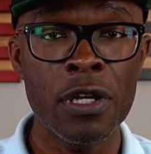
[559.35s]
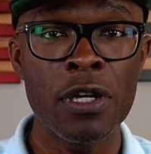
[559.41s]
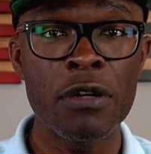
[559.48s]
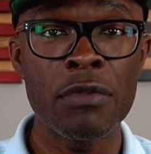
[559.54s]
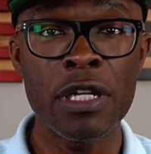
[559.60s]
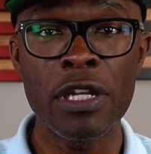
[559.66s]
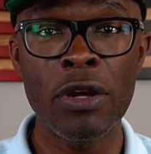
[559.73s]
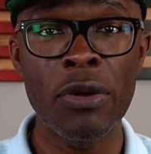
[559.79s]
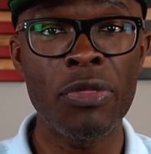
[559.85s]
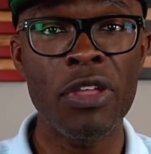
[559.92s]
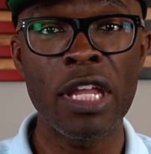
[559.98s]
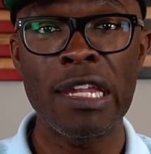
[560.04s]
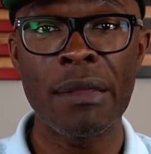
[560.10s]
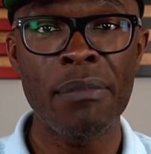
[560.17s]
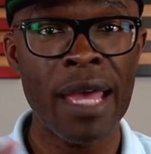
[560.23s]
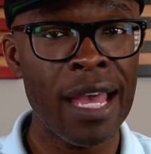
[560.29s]
We know that
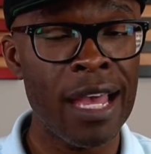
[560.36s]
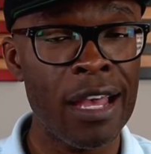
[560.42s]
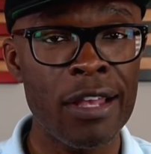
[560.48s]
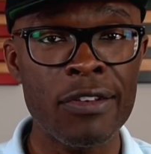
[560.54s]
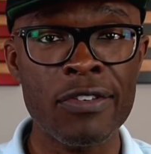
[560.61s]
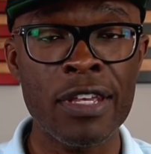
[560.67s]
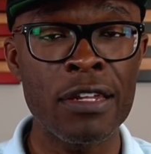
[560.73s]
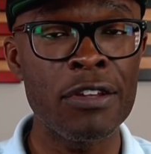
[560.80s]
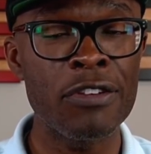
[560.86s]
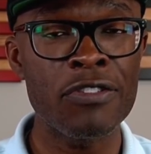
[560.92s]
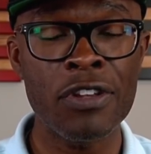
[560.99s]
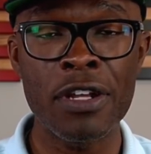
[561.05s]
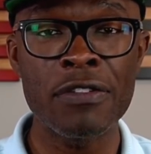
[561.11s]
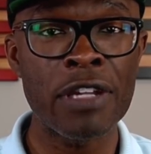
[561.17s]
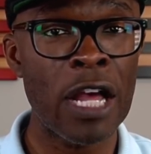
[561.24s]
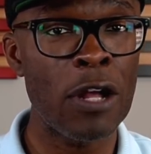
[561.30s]
the mask and the
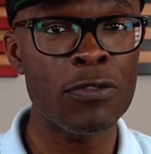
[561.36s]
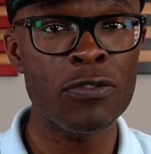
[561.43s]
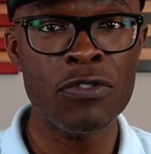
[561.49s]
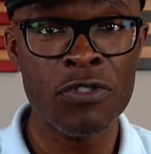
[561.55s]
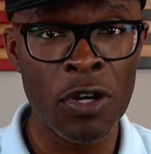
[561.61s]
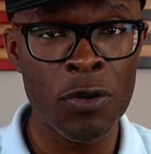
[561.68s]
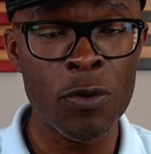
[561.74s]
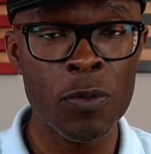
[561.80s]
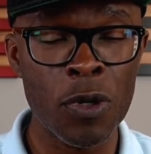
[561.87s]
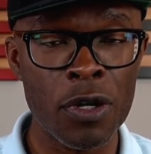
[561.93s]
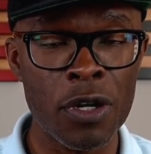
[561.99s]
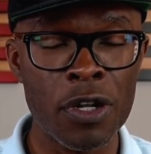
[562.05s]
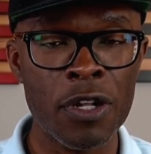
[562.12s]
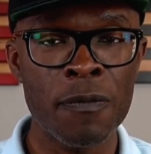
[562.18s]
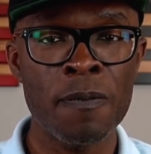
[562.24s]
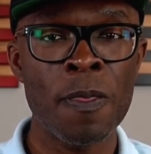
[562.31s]
shutdowns don't
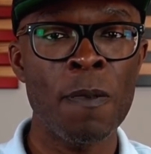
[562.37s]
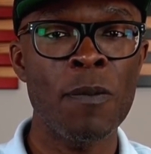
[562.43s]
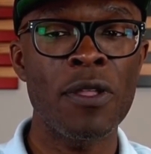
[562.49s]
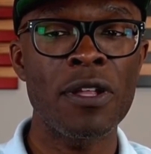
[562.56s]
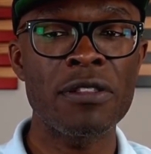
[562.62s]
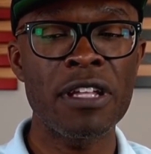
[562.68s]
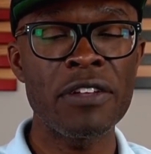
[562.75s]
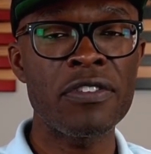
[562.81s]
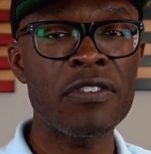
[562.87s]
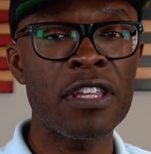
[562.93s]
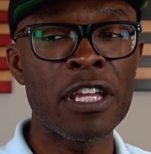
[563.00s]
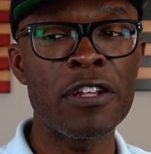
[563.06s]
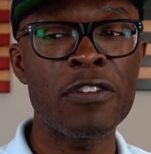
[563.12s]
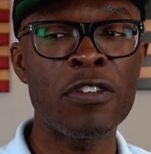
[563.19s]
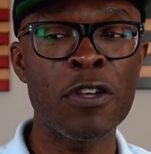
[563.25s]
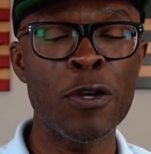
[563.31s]
work. Let's
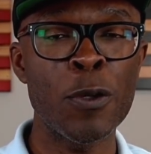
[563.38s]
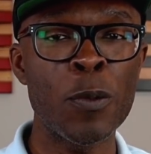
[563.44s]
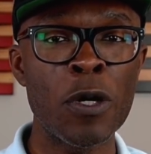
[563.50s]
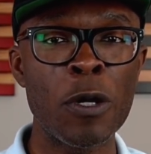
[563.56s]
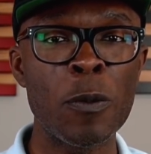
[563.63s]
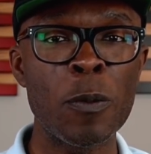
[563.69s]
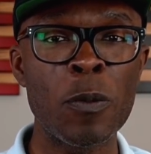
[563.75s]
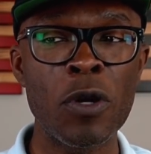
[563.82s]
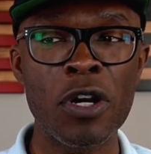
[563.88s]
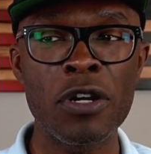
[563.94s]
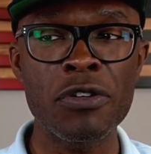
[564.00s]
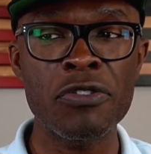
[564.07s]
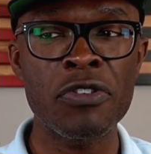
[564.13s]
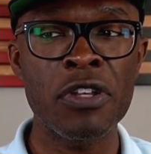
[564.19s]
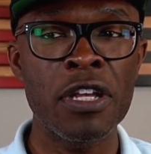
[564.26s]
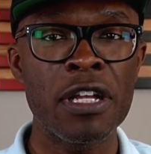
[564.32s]
get to what
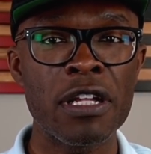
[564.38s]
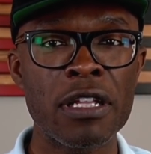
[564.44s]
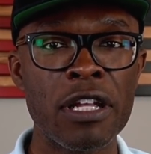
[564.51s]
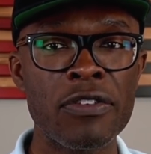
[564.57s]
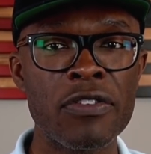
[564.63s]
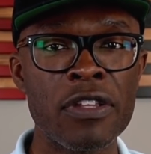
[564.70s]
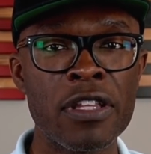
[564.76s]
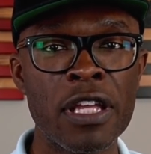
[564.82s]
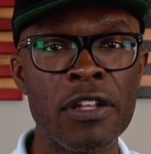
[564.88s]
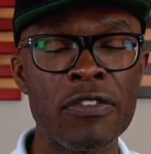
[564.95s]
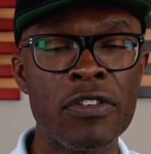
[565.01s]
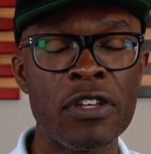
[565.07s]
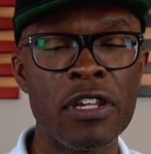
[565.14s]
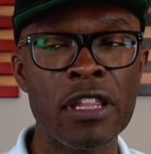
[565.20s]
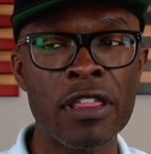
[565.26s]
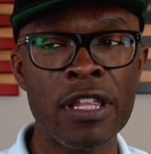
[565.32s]
works. Let's get to
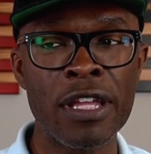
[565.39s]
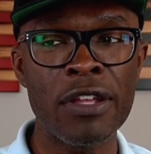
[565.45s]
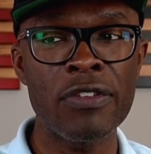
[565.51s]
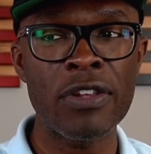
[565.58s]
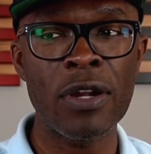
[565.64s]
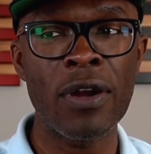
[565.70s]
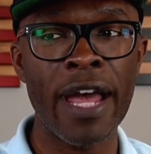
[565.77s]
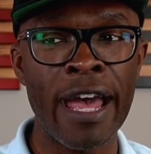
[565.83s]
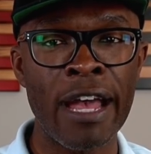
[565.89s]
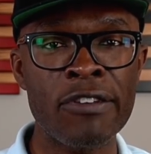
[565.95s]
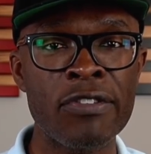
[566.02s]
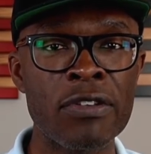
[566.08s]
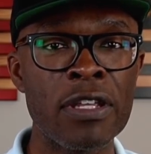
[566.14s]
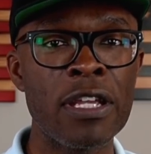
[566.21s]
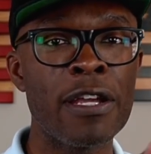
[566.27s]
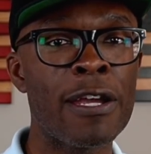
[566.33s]
the things that will
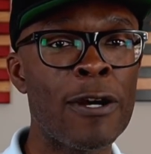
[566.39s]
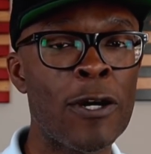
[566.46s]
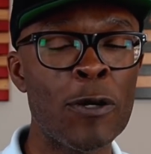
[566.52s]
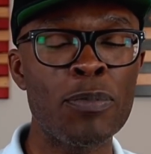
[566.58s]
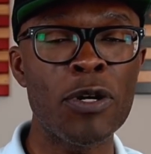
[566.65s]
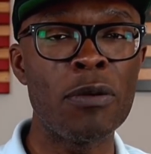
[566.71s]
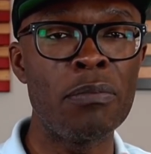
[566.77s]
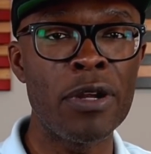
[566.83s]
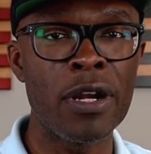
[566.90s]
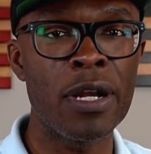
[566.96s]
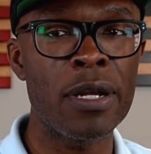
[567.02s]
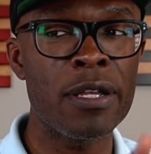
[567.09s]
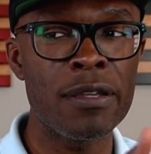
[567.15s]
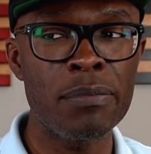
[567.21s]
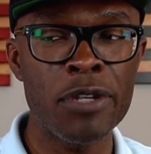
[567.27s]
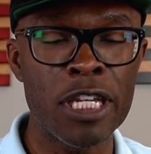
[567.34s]
actually help
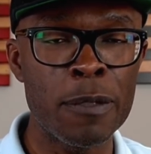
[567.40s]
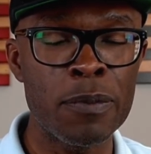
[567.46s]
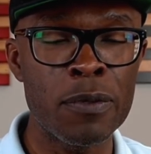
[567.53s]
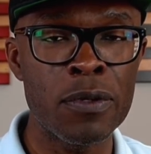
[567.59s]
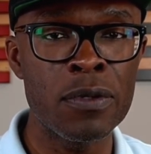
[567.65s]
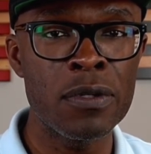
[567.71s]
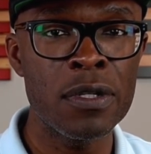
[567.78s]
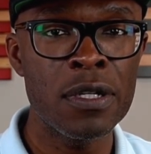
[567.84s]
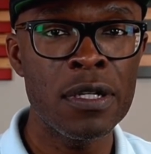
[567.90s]
American people